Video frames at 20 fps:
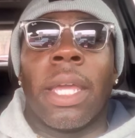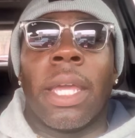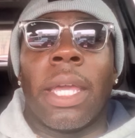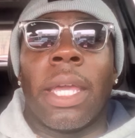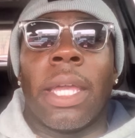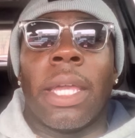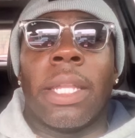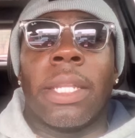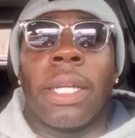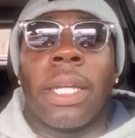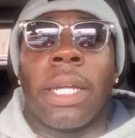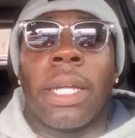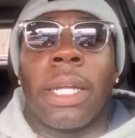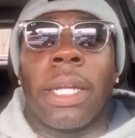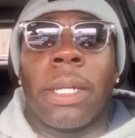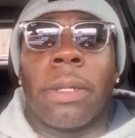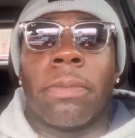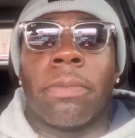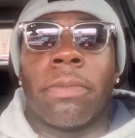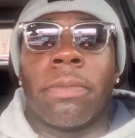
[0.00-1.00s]

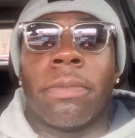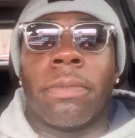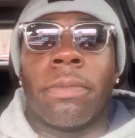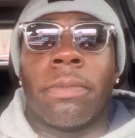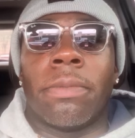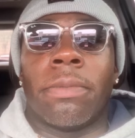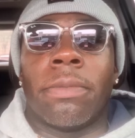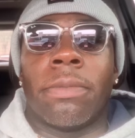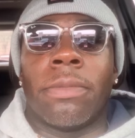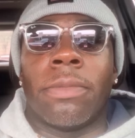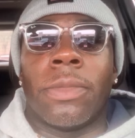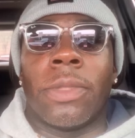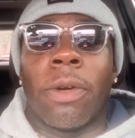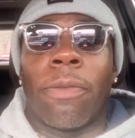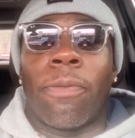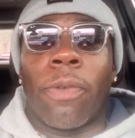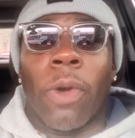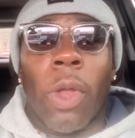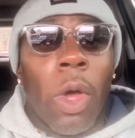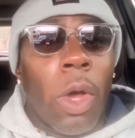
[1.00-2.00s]
and the
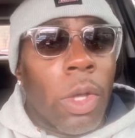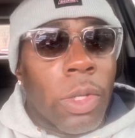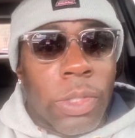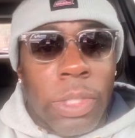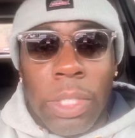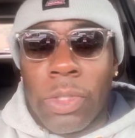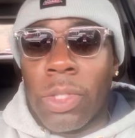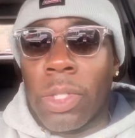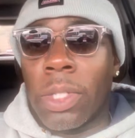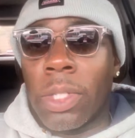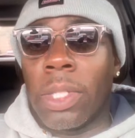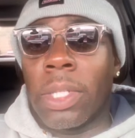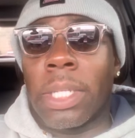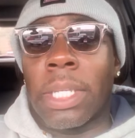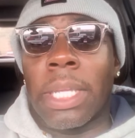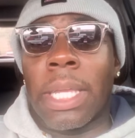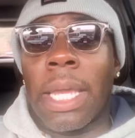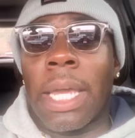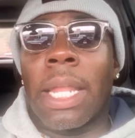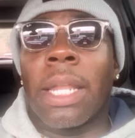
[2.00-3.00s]
flaws that you're
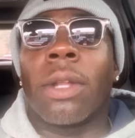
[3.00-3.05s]
looking at.